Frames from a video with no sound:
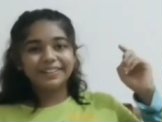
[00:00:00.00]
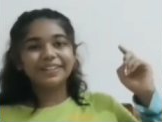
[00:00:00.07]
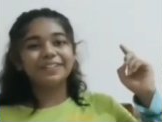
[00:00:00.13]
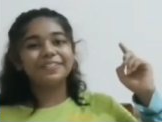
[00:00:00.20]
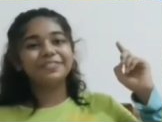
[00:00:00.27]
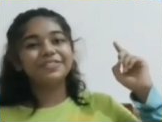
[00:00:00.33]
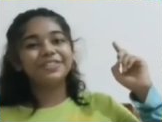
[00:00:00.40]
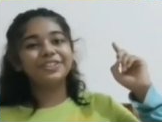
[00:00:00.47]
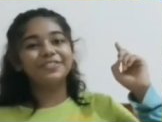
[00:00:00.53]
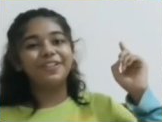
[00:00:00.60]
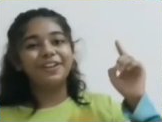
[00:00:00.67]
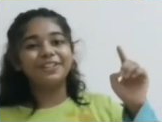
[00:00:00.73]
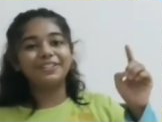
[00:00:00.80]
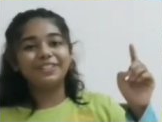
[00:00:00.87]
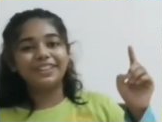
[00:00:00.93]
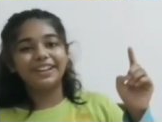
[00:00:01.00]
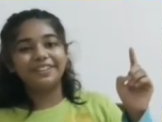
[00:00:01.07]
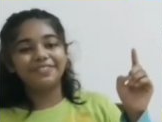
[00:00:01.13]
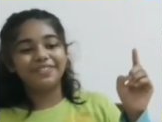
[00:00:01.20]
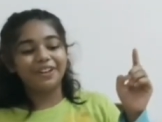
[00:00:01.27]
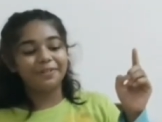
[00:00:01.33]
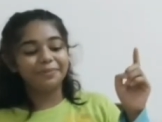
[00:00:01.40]
So if you want to
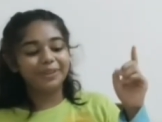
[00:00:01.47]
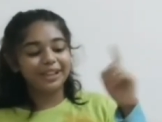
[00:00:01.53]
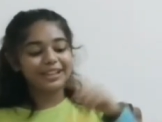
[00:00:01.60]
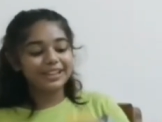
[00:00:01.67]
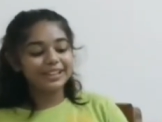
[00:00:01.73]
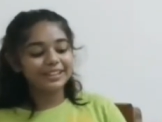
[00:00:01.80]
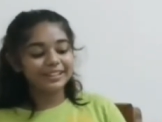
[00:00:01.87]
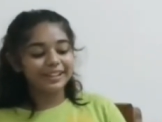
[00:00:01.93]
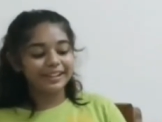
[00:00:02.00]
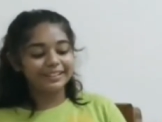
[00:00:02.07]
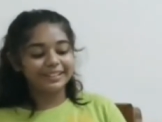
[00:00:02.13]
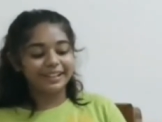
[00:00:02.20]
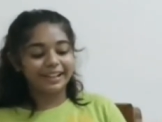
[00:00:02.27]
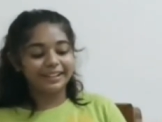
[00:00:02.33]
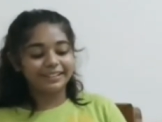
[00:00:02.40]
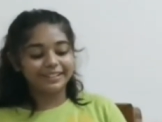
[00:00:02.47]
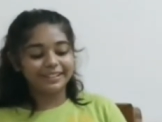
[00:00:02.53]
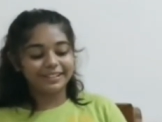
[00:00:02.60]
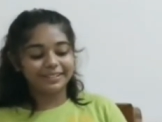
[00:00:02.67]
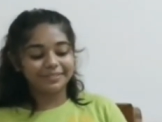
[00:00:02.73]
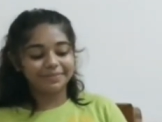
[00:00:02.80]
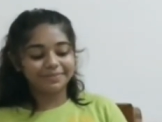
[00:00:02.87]
save your money, then get
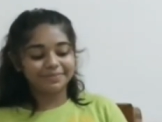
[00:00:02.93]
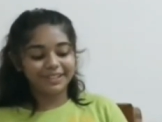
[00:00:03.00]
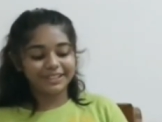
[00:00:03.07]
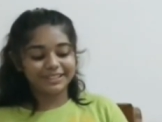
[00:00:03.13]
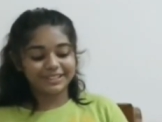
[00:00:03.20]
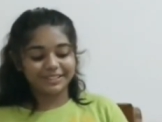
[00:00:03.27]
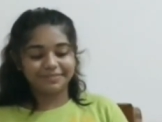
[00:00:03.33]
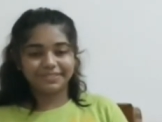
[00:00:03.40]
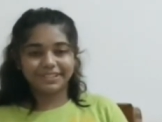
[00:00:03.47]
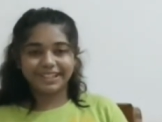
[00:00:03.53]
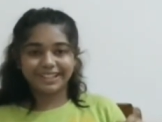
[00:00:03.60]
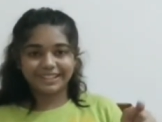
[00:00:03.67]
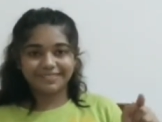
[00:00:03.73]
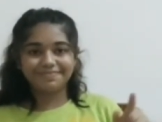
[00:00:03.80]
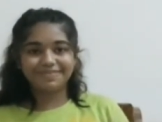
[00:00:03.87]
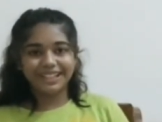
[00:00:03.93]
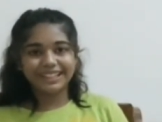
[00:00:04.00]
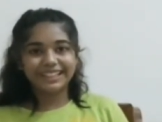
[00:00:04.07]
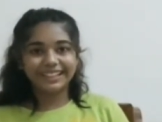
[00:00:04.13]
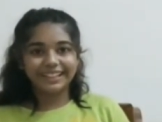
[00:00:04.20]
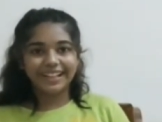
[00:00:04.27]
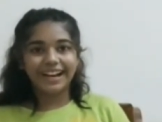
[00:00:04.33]
a budgie. But
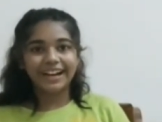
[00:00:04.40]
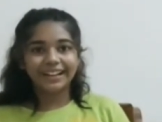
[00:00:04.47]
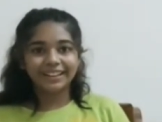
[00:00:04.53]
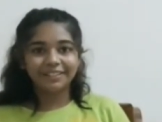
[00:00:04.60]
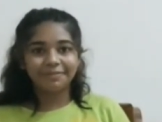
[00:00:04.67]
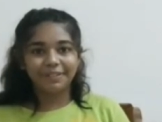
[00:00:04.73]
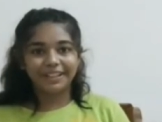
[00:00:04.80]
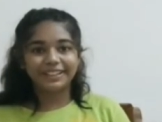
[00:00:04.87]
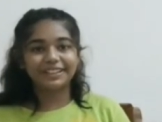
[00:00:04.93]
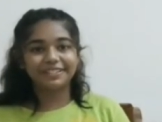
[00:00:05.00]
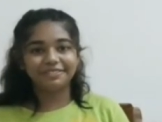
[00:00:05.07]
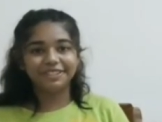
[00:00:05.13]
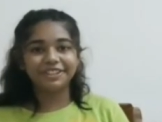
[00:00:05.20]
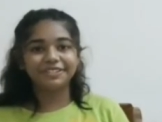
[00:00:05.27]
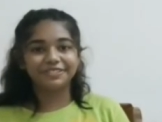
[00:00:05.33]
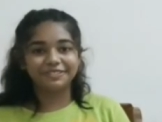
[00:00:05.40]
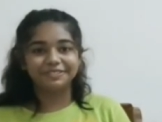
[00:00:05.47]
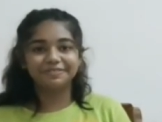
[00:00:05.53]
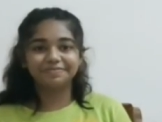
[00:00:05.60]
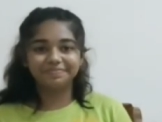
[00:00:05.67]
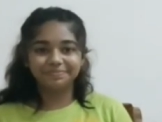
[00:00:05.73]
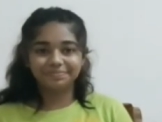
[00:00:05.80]
budgies are expensive too.
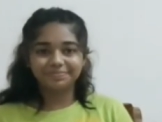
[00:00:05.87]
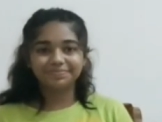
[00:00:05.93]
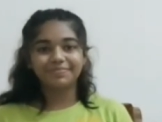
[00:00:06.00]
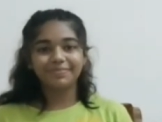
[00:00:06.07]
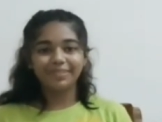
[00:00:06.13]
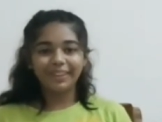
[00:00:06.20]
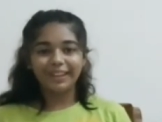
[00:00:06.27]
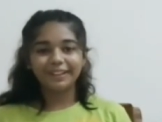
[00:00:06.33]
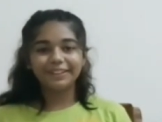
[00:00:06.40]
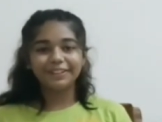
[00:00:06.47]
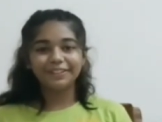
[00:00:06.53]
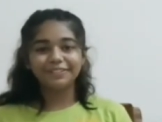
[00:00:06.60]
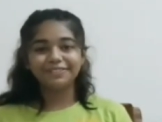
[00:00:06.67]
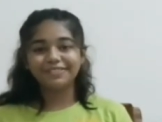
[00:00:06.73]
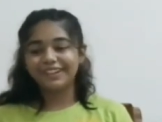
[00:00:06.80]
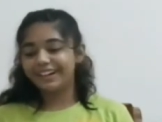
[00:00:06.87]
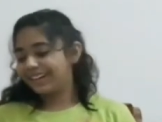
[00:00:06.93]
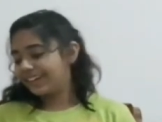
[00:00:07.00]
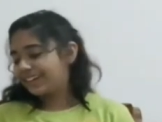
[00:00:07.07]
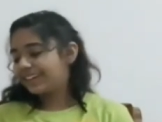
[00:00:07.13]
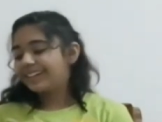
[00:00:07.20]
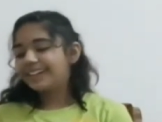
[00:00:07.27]
Don't worry.